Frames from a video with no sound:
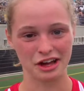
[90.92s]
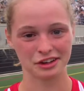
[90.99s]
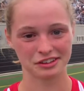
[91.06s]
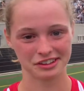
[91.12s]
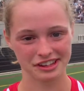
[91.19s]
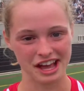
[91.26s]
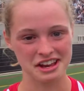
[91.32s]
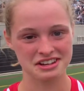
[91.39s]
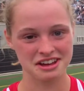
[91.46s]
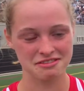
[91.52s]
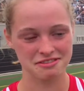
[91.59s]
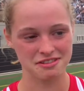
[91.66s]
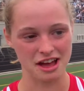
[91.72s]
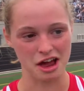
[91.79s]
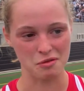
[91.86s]
it ended up pretty
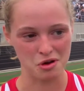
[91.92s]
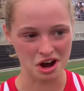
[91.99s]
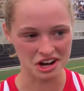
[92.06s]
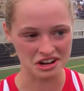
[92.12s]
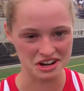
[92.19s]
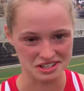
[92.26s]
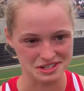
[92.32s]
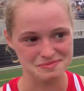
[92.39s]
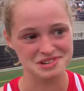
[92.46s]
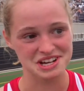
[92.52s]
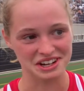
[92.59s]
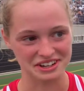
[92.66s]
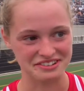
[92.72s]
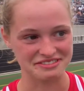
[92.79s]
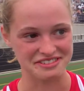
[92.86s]
good. I wanted it to be
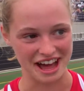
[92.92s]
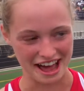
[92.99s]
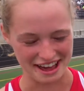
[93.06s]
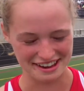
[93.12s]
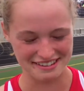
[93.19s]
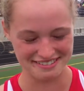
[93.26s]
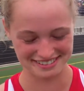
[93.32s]
under 5.